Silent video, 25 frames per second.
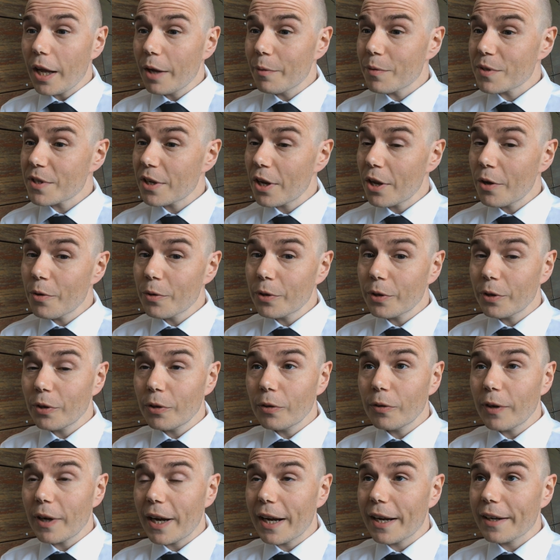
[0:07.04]
It was
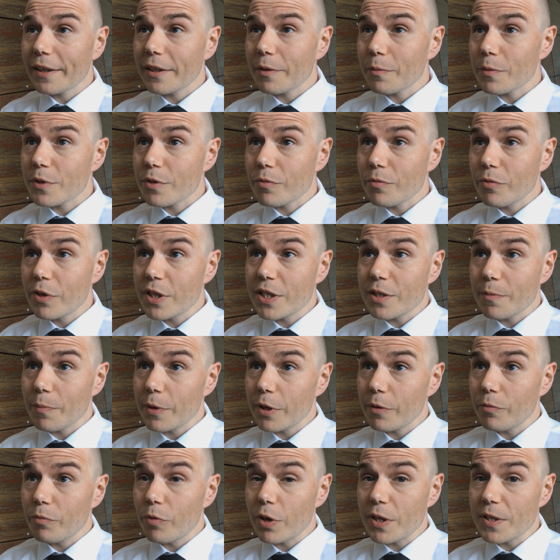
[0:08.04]
local, and it was a
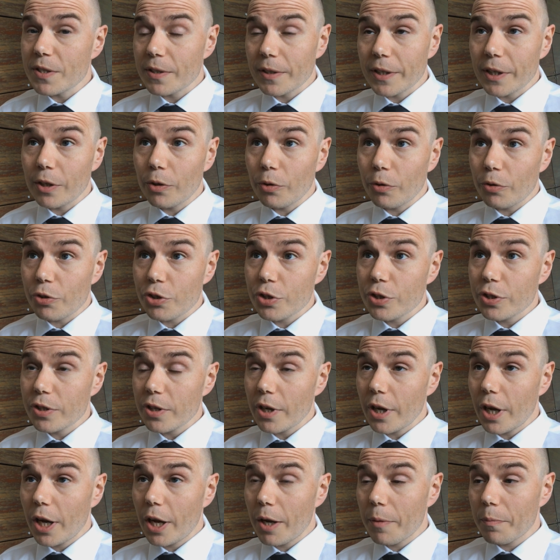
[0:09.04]
reasonably recently
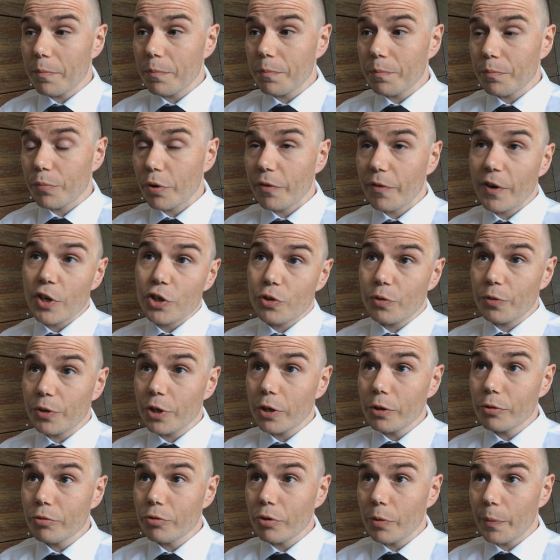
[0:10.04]
launched professional
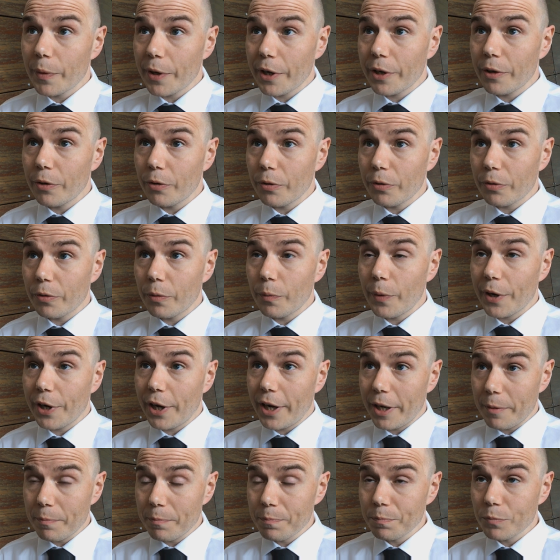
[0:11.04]
doctorate when
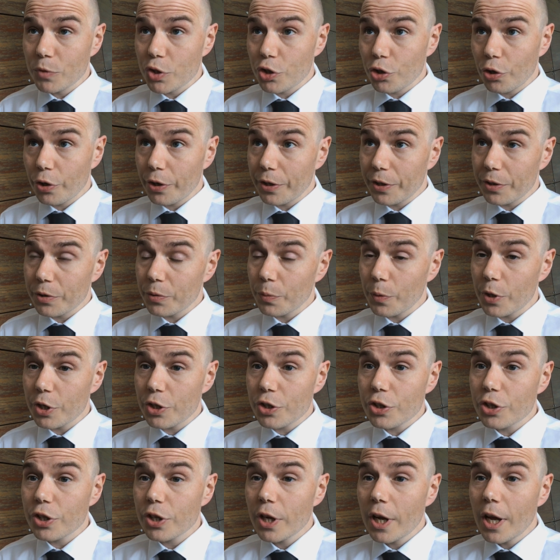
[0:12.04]
I joined,
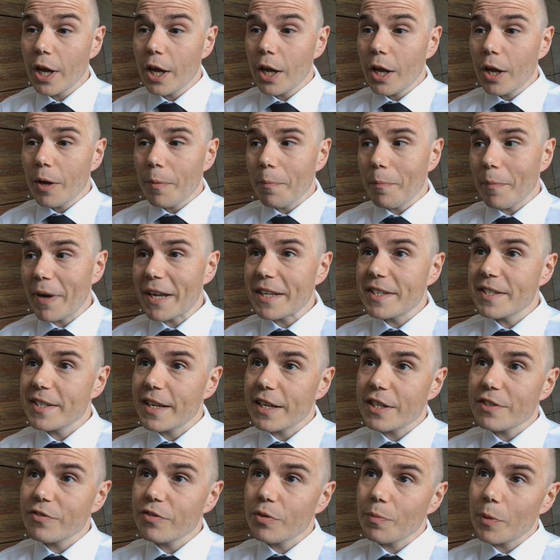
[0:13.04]
which made
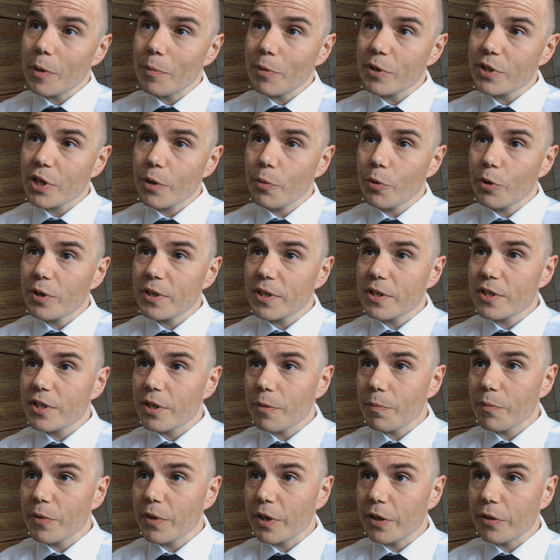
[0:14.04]
sense for me because I wanted
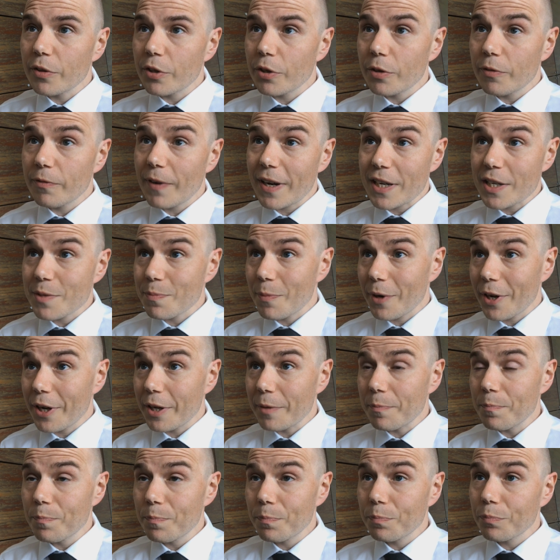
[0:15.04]
something that advanced
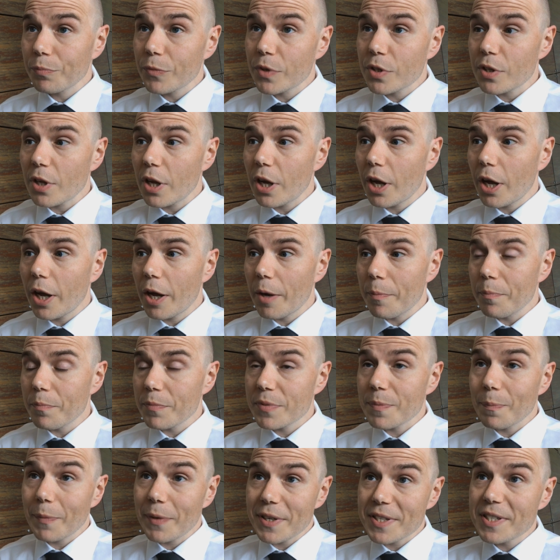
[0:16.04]
my
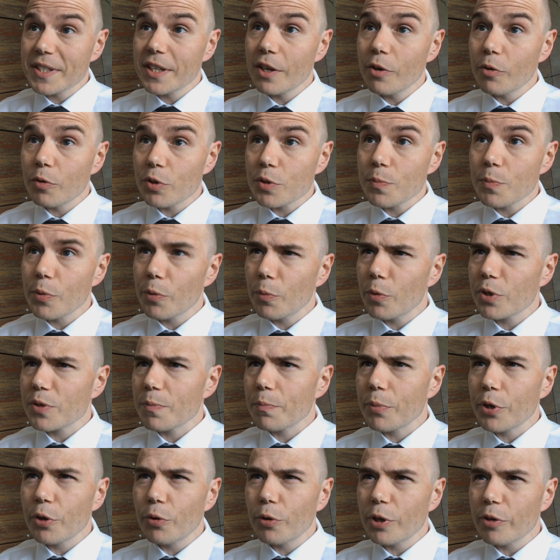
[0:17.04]
skills, but
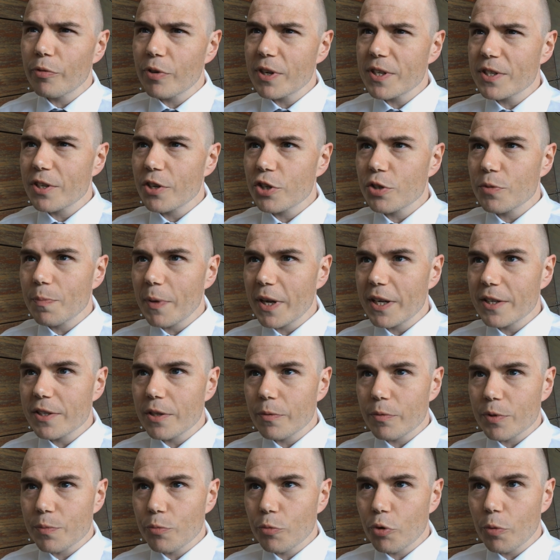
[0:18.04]
wasn't purely research-based,
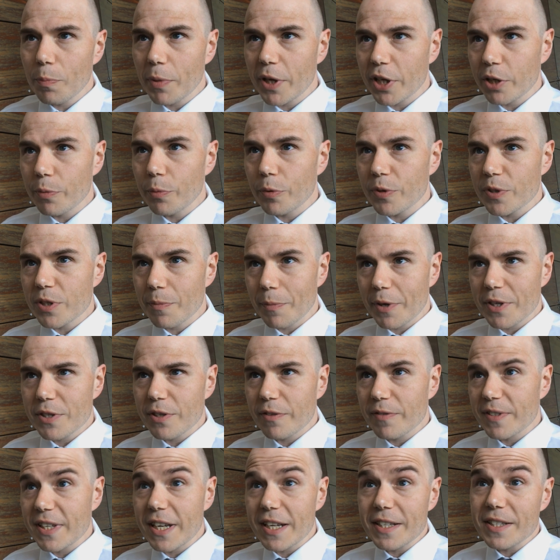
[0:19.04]
that was more applicable to my
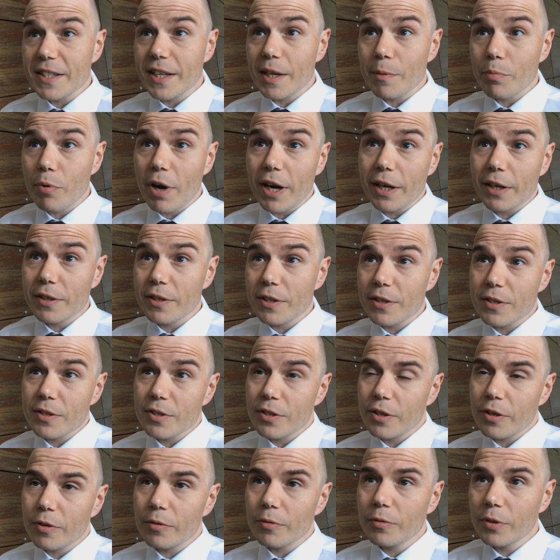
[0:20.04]
sort of day-to-day practice.
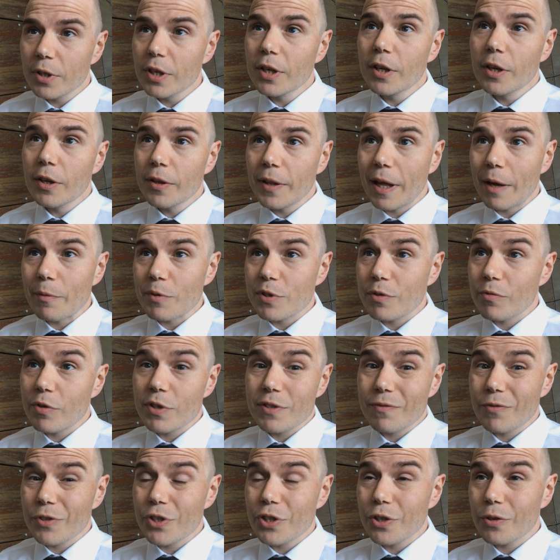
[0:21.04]
So that was the
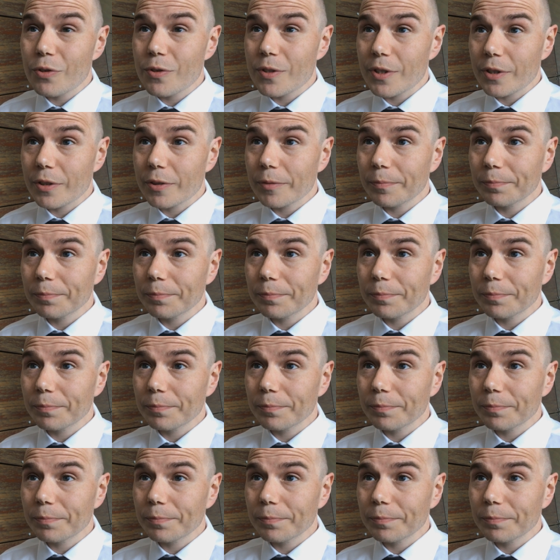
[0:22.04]
reason for choosing.